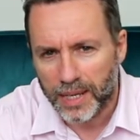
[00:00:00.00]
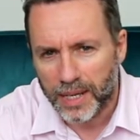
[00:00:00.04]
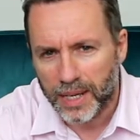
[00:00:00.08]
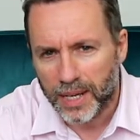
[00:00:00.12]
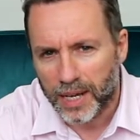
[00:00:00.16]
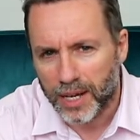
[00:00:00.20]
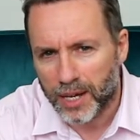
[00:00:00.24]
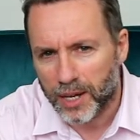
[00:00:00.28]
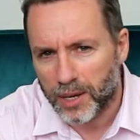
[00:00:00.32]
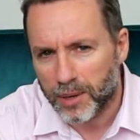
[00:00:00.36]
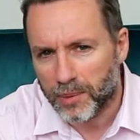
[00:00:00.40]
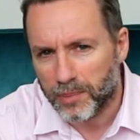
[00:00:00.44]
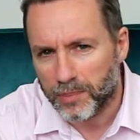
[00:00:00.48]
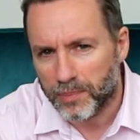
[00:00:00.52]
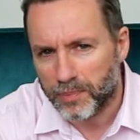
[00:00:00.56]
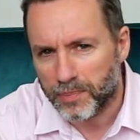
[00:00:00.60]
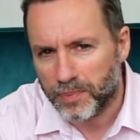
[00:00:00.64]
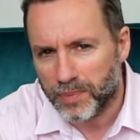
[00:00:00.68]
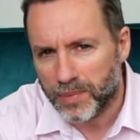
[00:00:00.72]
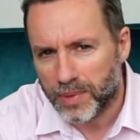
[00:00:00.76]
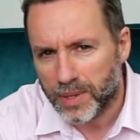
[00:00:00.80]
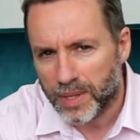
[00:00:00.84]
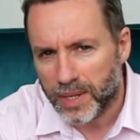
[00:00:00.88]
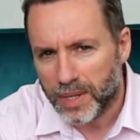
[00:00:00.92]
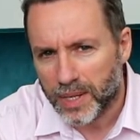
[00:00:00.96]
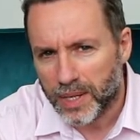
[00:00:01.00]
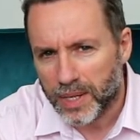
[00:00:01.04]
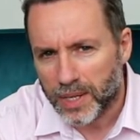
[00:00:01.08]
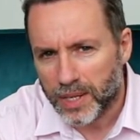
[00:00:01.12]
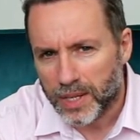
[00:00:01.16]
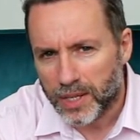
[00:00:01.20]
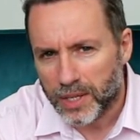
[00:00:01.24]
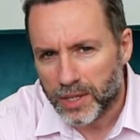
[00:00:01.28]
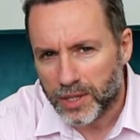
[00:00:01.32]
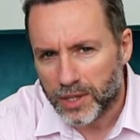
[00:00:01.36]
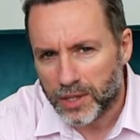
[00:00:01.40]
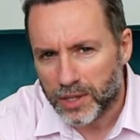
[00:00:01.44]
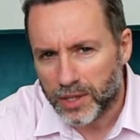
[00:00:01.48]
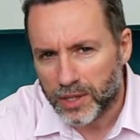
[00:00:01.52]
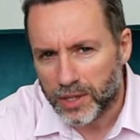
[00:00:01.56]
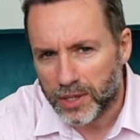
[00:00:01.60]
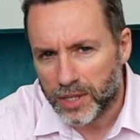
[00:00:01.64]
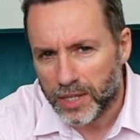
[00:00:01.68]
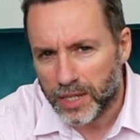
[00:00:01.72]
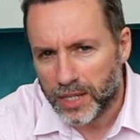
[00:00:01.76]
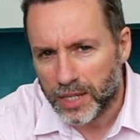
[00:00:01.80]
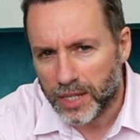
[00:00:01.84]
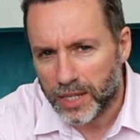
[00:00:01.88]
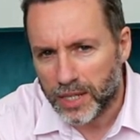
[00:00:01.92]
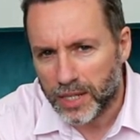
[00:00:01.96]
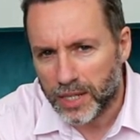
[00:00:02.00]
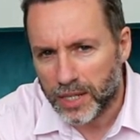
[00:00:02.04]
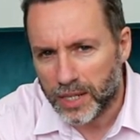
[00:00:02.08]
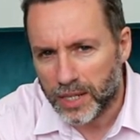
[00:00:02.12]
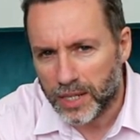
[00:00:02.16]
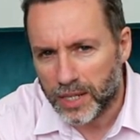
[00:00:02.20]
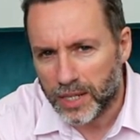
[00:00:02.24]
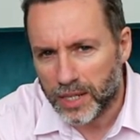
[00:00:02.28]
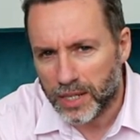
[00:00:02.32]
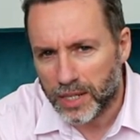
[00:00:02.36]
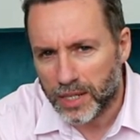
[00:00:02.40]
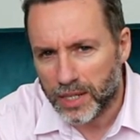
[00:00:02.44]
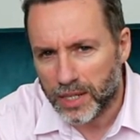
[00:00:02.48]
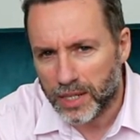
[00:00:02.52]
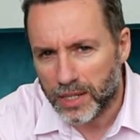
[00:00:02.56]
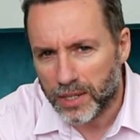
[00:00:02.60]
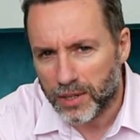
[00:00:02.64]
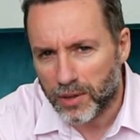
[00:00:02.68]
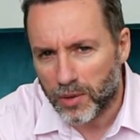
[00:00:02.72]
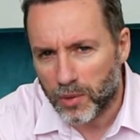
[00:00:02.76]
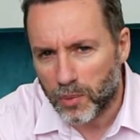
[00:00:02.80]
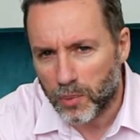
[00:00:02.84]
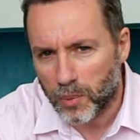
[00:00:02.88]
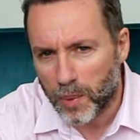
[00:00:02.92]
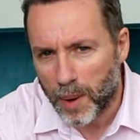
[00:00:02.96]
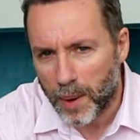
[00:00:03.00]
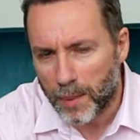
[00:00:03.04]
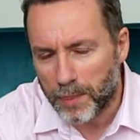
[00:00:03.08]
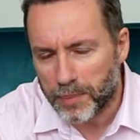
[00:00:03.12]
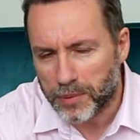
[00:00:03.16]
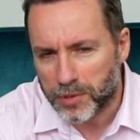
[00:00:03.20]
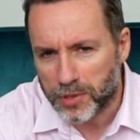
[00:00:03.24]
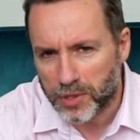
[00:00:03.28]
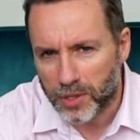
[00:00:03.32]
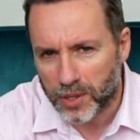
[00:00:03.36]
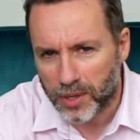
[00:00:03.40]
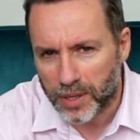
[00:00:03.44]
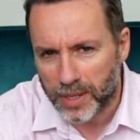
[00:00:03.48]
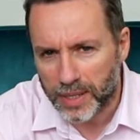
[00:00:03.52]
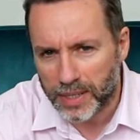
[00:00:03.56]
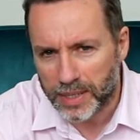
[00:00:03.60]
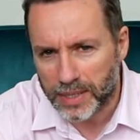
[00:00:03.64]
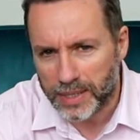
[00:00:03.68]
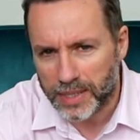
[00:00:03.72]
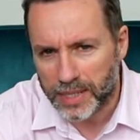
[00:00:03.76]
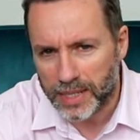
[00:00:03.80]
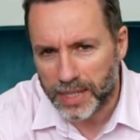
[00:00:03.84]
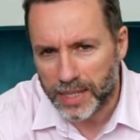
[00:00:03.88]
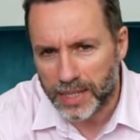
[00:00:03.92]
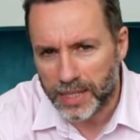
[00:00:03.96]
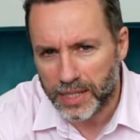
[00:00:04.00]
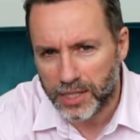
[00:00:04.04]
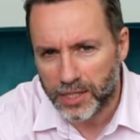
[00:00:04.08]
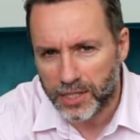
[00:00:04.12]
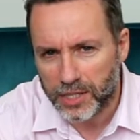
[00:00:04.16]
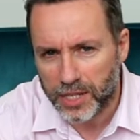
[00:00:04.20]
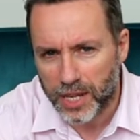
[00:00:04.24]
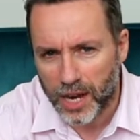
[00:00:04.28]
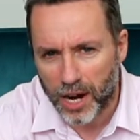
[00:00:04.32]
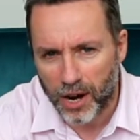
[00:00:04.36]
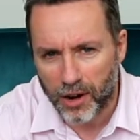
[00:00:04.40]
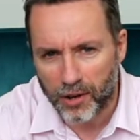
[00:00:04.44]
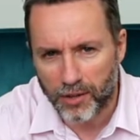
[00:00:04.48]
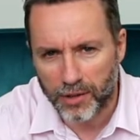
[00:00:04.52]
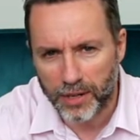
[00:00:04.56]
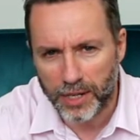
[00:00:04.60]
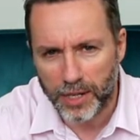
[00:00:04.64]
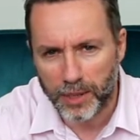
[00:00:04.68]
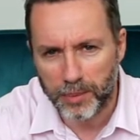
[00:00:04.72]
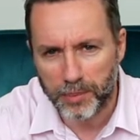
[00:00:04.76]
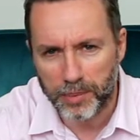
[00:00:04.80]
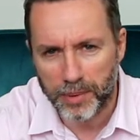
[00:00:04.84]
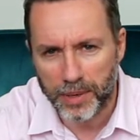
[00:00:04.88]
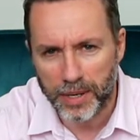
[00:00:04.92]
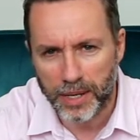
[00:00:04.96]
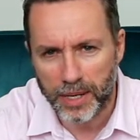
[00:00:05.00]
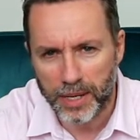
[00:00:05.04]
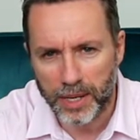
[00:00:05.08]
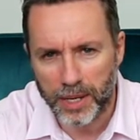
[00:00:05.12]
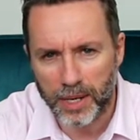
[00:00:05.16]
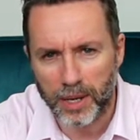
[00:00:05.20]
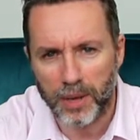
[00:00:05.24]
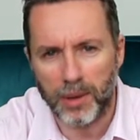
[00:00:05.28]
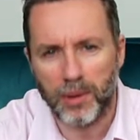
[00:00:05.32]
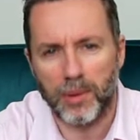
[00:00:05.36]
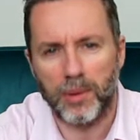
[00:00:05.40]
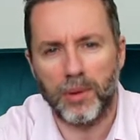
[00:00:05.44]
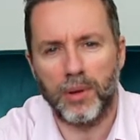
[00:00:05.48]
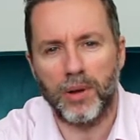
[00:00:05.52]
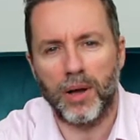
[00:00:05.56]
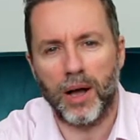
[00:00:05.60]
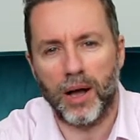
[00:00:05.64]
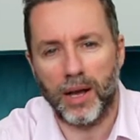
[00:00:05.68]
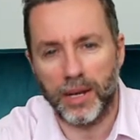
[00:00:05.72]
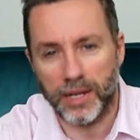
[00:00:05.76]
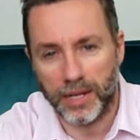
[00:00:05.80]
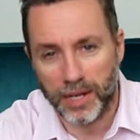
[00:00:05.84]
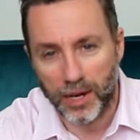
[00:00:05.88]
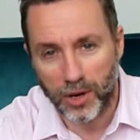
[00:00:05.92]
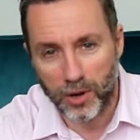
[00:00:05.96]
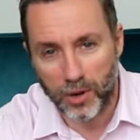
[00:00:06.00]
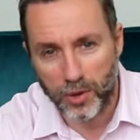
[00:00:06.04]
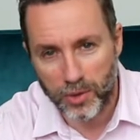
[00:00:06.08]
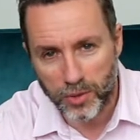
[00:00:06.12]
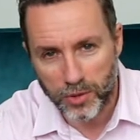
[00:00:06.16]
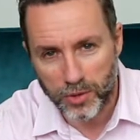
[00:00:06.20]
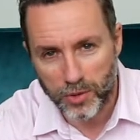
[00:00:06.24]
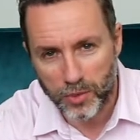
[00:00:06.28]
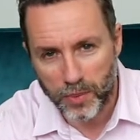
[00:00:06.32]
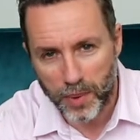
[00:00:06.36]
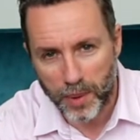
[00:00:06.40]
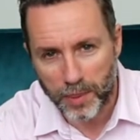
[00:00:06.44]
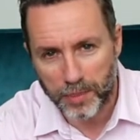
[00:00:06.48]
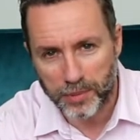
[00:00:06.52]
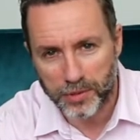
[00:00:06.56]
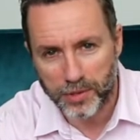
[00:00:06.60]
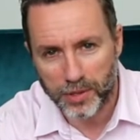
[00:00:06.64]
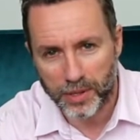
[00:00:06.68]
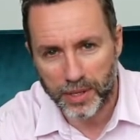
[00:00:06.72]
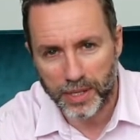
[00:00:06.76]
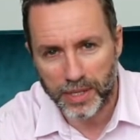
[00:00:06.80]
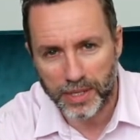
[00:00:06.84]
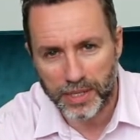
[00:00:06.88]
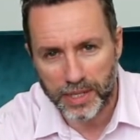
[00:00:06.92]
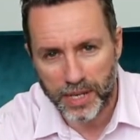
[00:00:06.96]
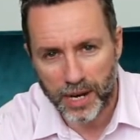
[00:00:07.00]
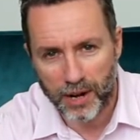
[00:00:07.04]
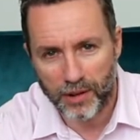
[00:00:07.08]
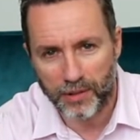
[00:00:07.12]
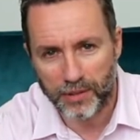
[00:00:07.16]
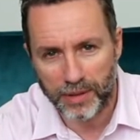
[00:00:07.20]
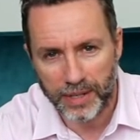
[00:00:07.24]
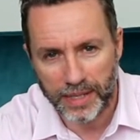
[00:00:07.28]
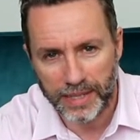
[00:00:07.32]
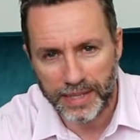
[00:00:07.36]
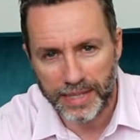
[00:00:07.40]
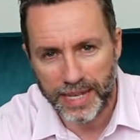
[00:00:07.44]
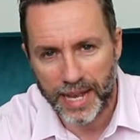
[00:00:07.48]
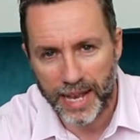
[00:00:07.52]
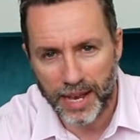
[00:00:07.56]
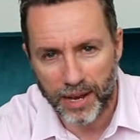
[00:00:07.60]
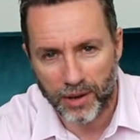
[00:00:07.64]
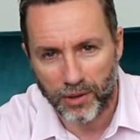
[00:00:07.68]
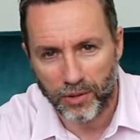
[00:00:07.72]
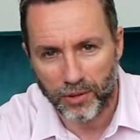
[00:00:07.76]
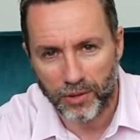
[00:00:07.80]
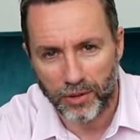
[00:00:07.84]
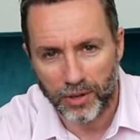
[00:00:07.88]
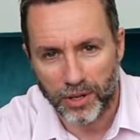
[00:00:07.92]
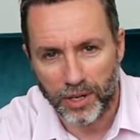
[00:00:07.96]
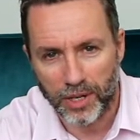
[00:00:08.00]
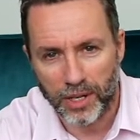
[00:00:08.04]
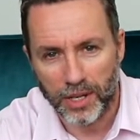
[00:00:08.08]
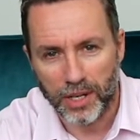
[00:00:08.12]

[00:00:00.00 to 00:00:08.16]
The website is currently being... I know the website is currently down,